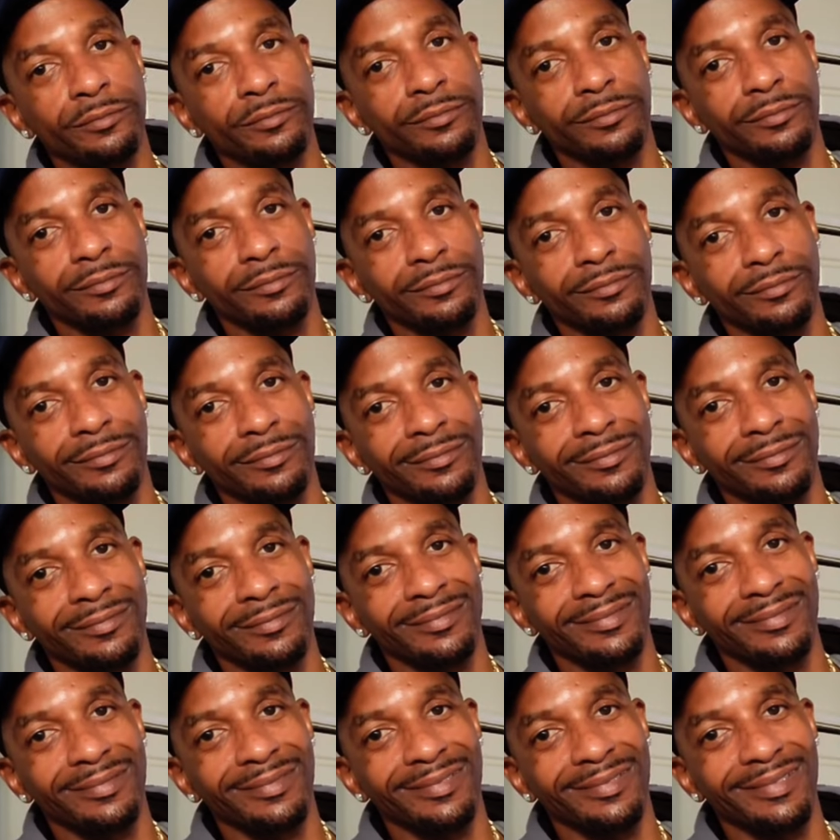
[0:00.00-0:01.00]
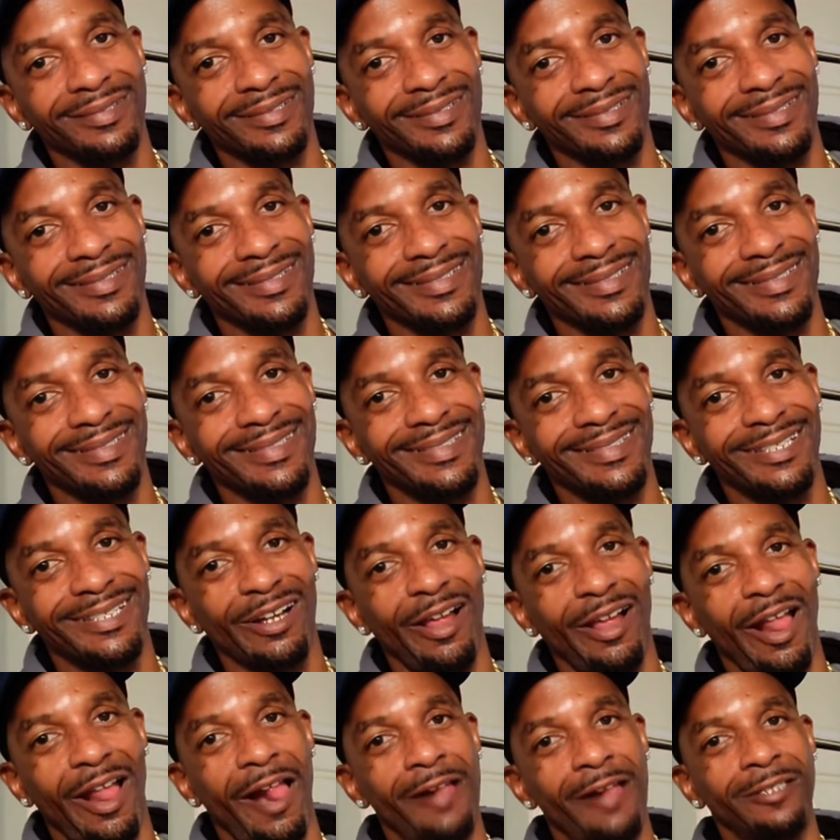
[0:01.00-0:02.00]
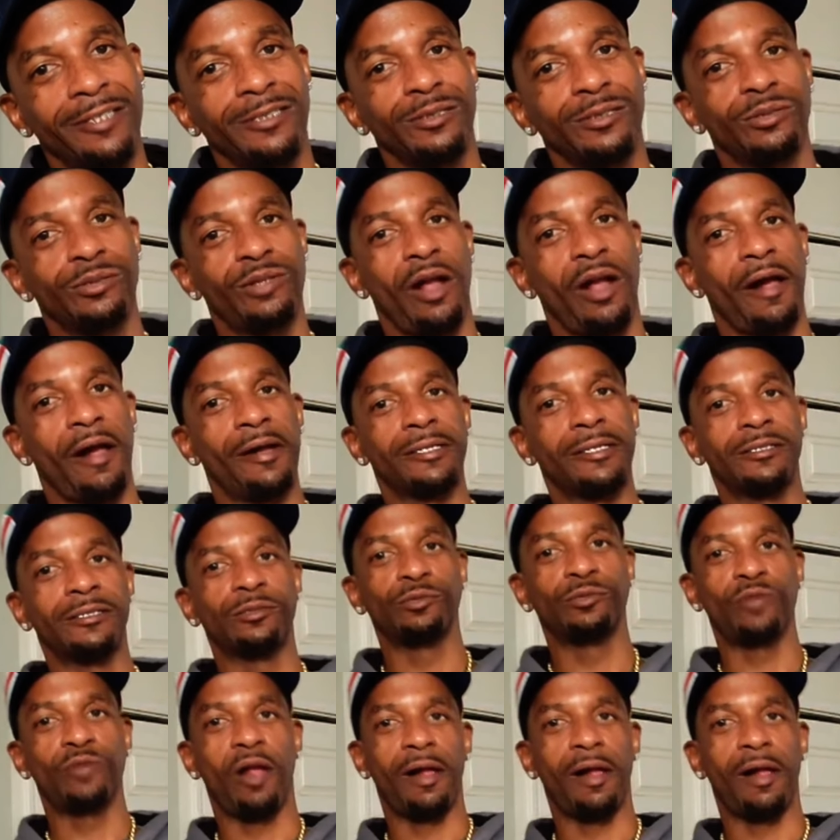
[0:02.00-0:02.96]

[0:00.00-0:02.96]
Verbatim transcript: this to? Sweet. But end of